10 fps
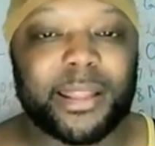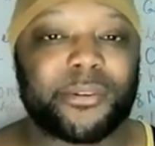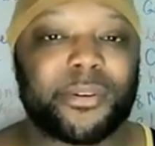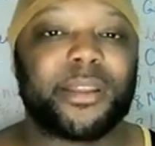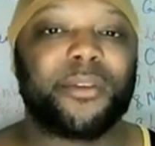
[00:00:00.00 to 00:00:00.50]

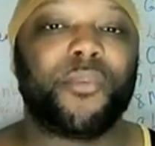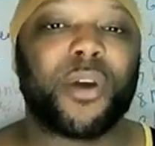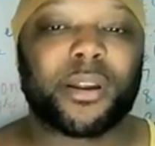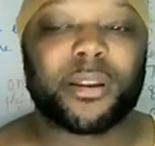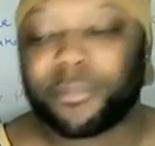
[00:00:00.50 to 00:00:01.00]
literally
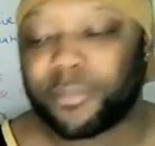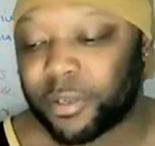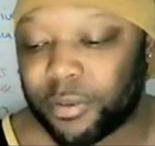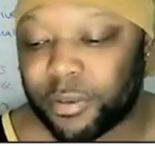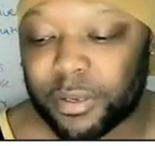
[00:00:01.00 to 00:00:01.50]
working
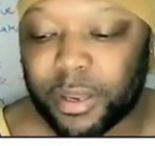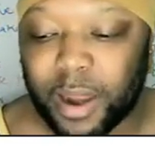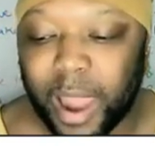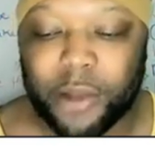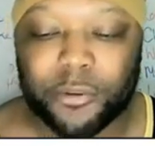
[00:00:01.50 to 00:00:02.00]
for you, doing
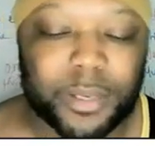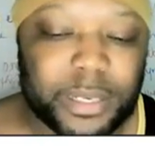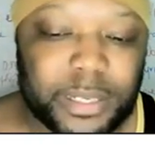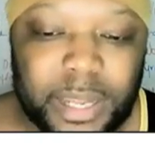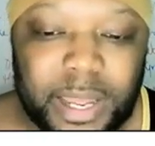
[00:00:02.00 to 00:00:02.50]
your
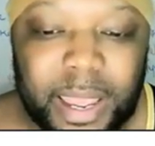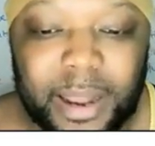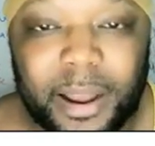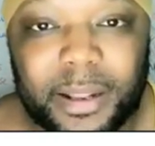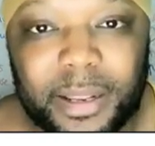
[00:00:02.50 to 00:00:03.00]
outreach
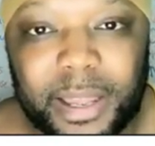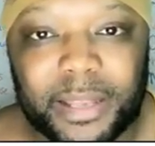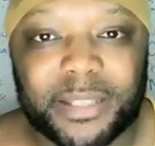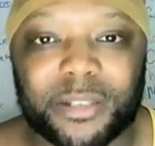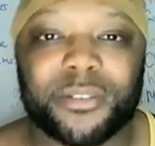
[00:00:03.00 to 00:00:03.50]
and all of
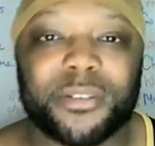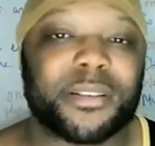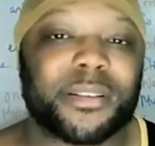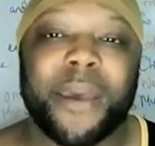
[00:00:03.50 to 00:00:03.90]
that. So you